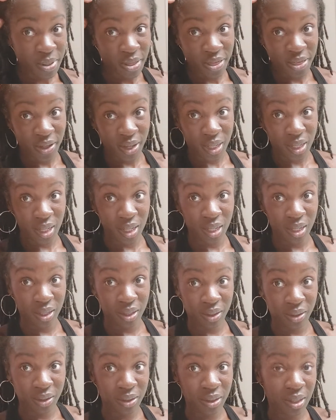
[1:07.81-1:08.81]
thick
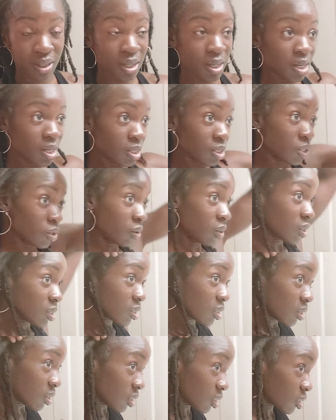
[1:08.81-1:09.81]
hair. So
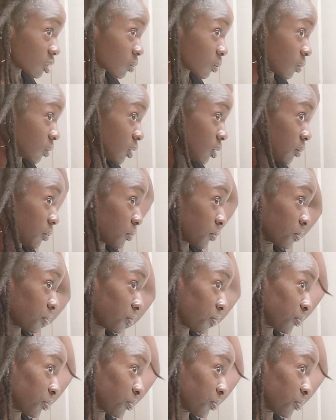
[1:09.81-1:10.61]
it's this one